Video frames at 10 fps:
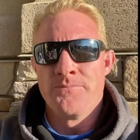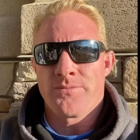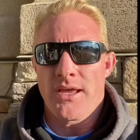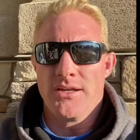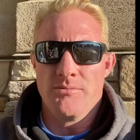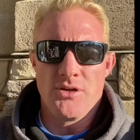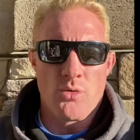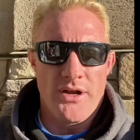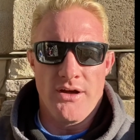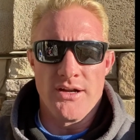And to be
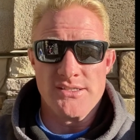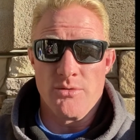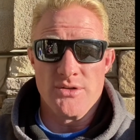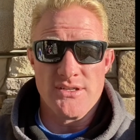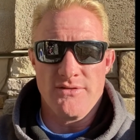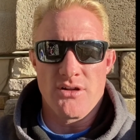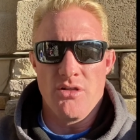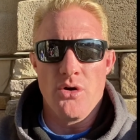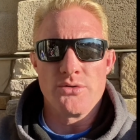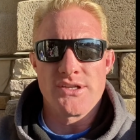quite honest, it wasn't even
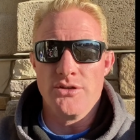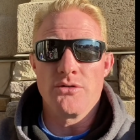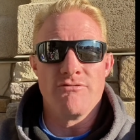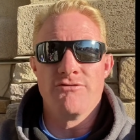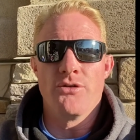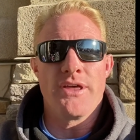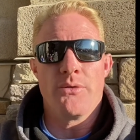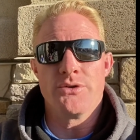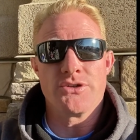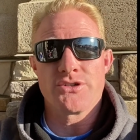close. And you can feel
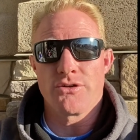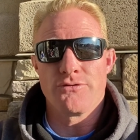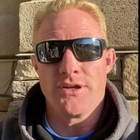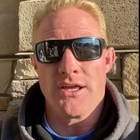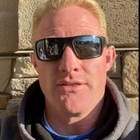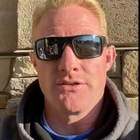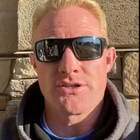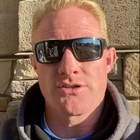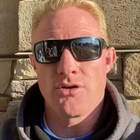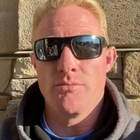that when you're surfing it. There's
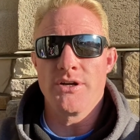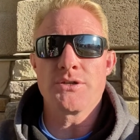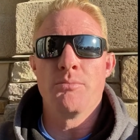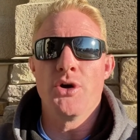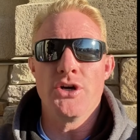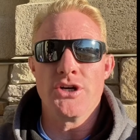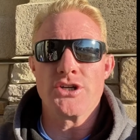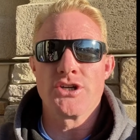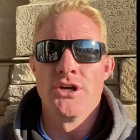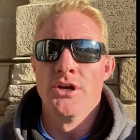so much
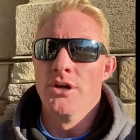push.